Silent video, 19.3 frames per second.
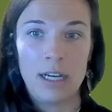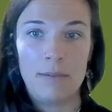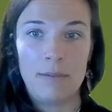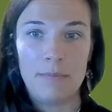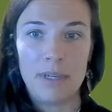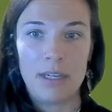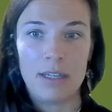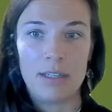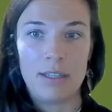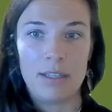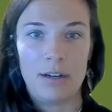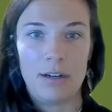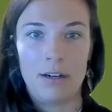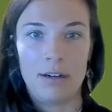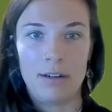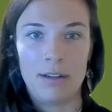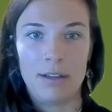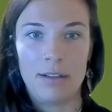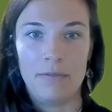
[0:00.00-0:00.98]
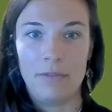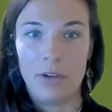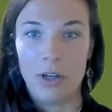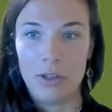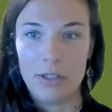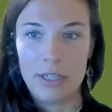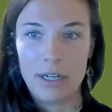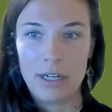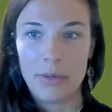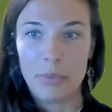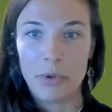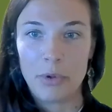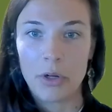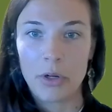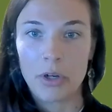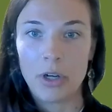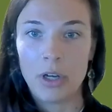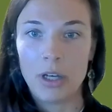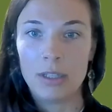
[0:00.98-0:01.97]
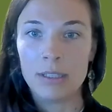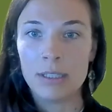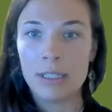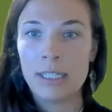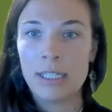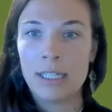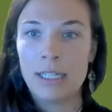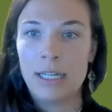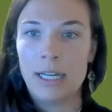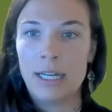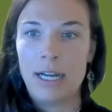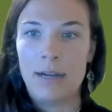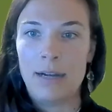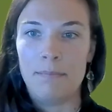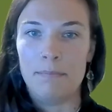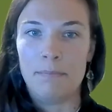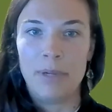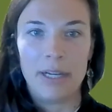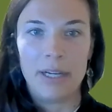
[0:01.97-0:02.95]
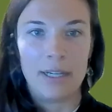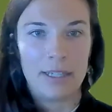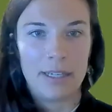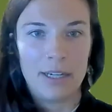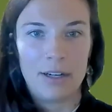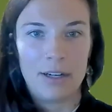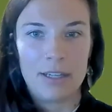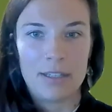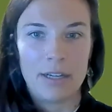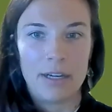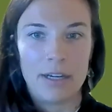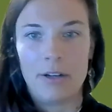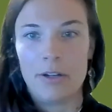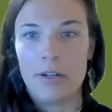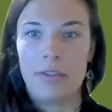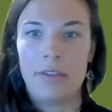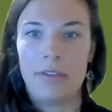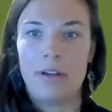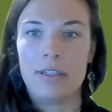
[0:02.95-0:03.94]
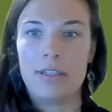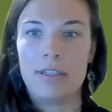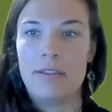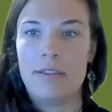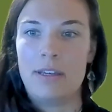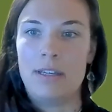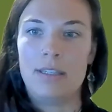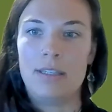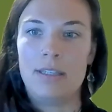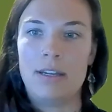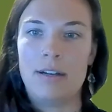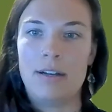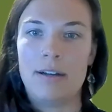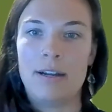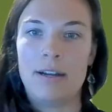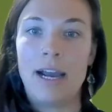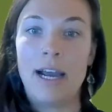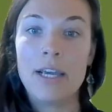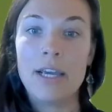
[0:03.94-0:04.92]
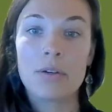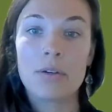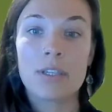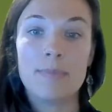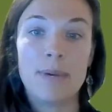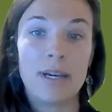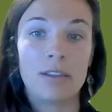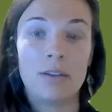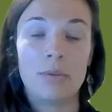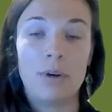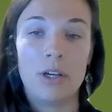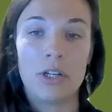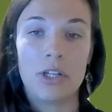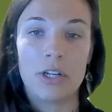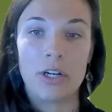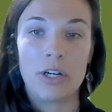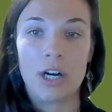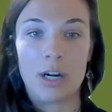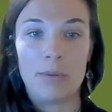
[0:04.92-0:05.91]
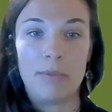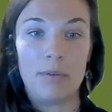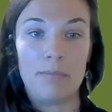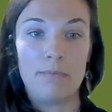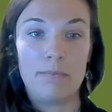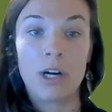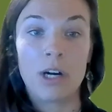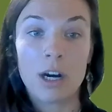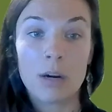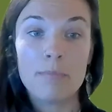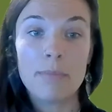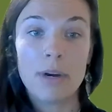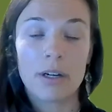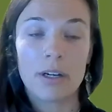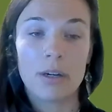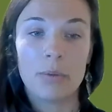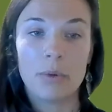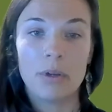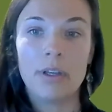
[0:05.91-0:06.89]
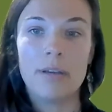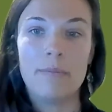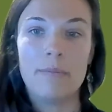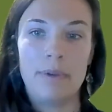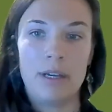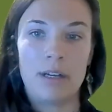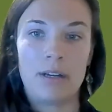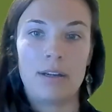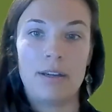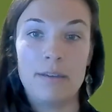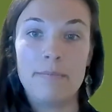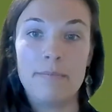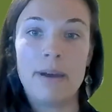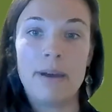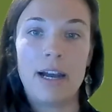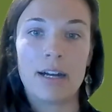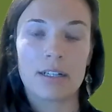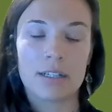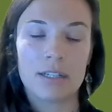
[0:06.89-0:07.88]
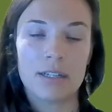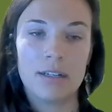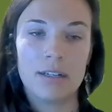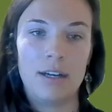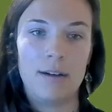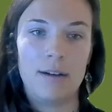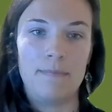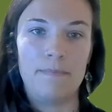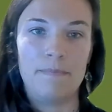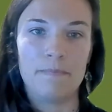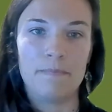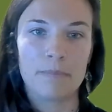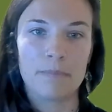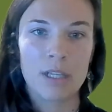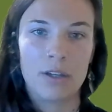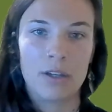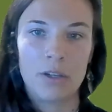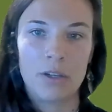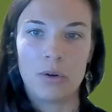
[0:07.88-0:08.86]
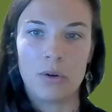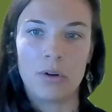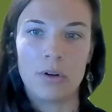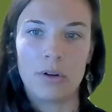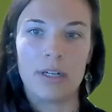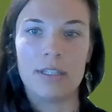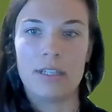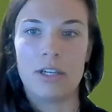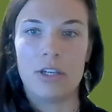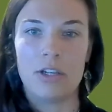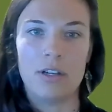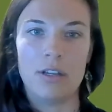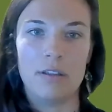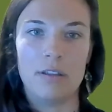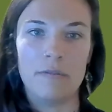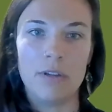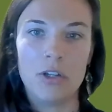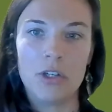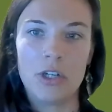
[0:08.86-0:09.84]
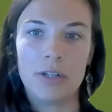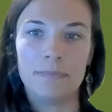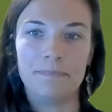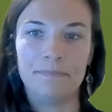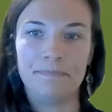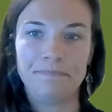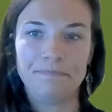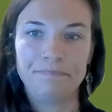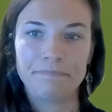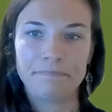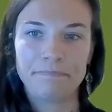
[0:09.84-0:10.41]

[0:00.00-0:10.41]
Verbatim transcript: um, because they're in the voluntary protocol, um, but curious to hear your thoughts on this and how you expect the Washington carbon, carbon market will impact, impact um, your organization in the future.